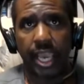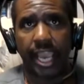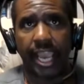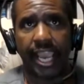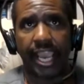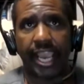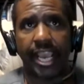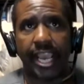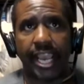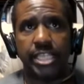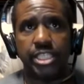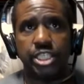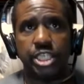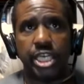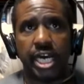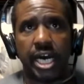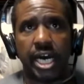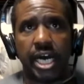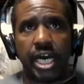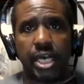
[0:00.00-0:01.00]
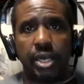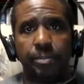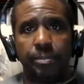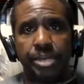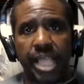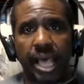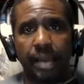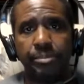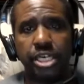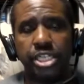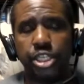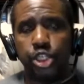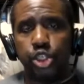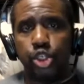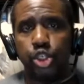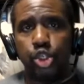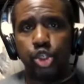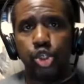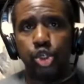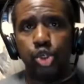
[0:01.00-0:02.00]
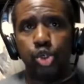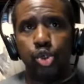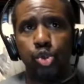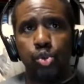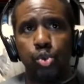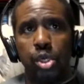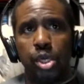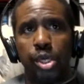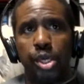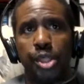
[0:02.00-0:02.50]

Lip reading: And but I'm going to do